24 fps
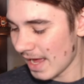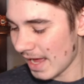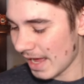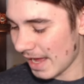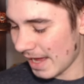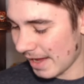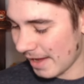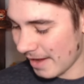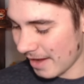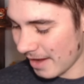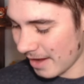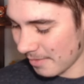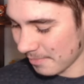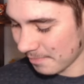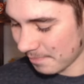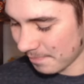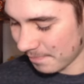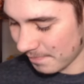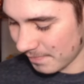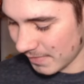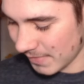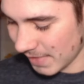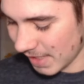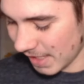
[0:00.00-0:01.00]
um,
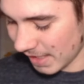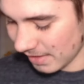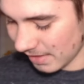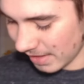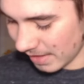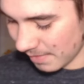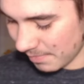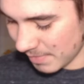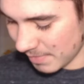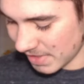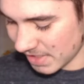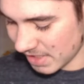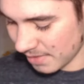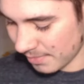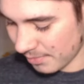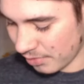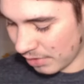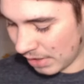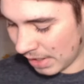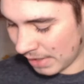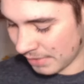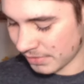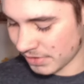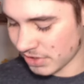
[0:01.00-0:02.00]
and like mess them
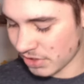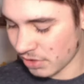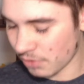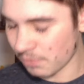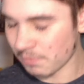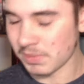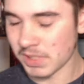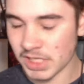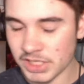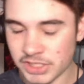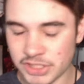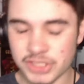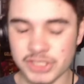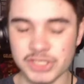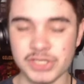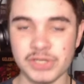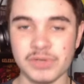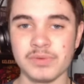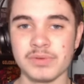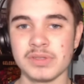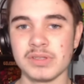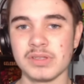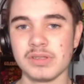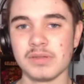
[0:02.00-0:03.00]
around. So plus suits,
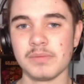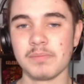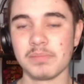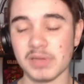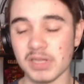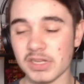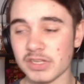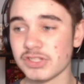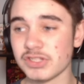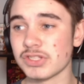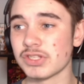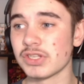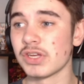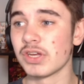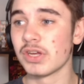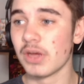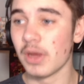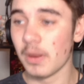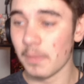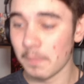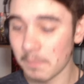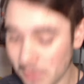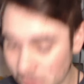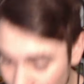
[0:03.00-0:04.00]
plus
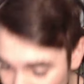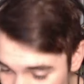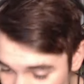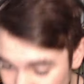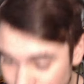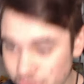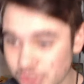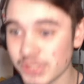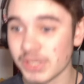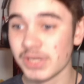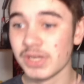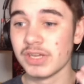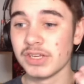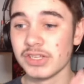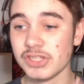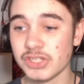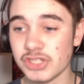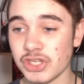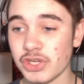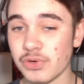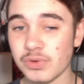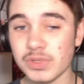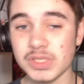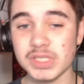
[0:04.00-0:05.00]
plush
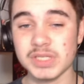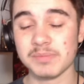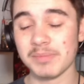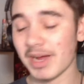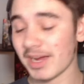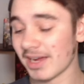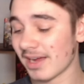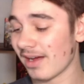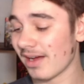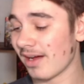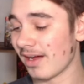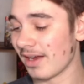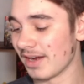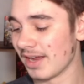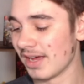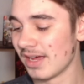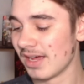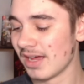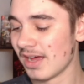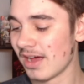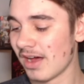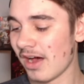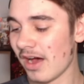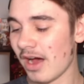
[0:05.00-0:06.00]
suits. My God,
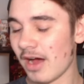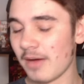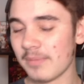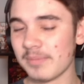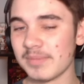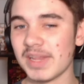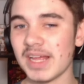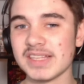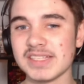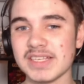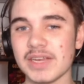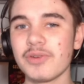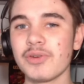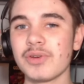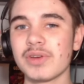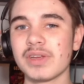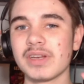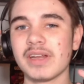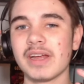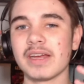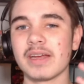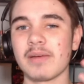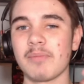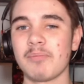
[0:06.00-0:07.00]
um, that's how you can
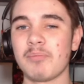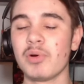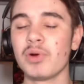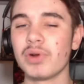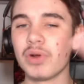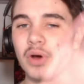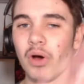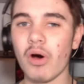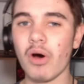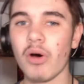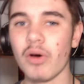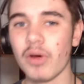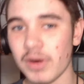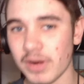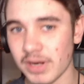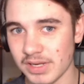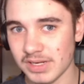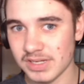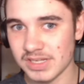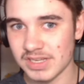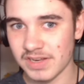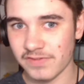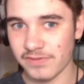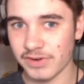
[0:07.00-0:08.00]
like put on
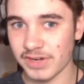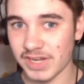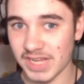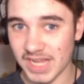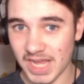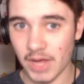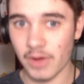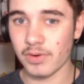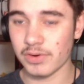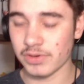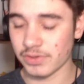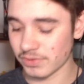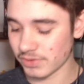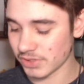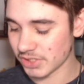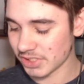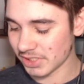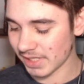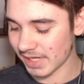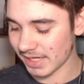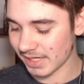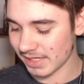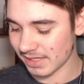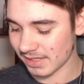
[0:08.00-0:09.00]
different characters. So
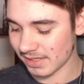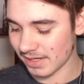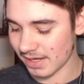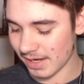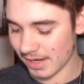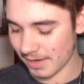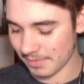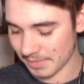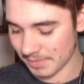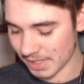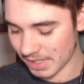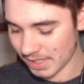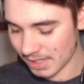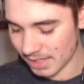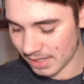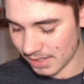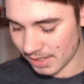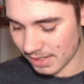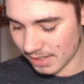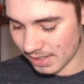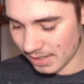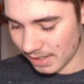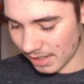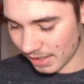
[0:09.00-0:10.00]
like, um,
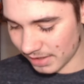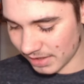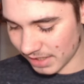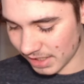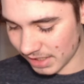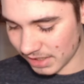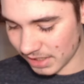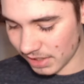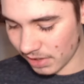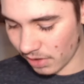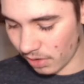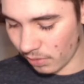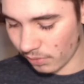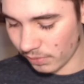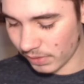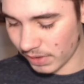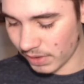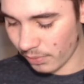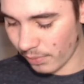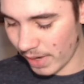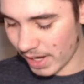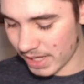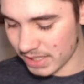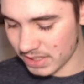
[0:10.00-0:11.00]
I think the only
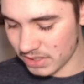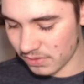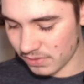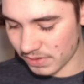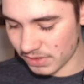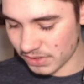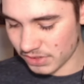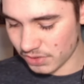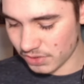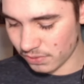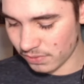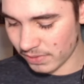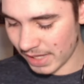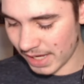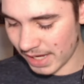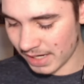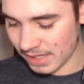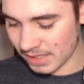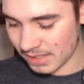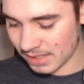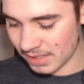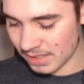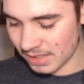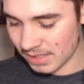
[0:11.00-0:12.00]
way you can do that
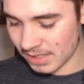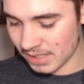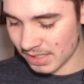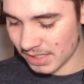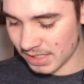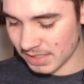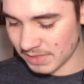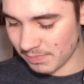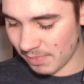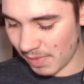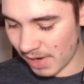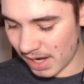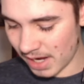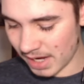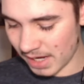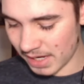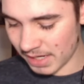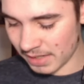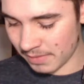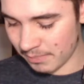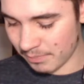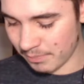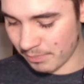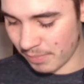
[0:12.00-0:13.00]
is
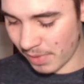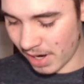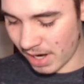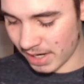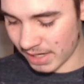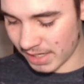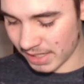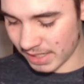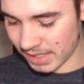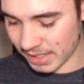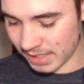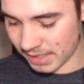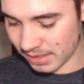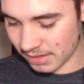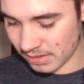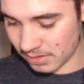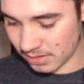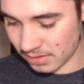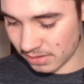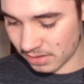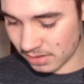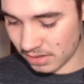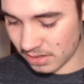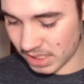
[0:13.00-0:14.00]
by buying
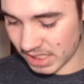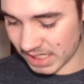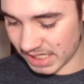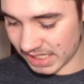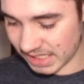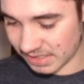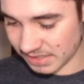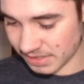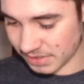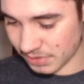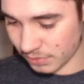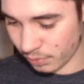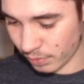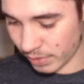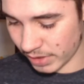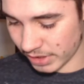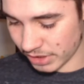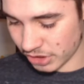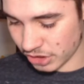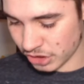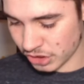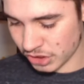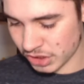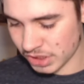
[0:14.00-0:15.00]
these,
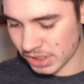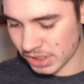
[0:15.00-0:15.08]
which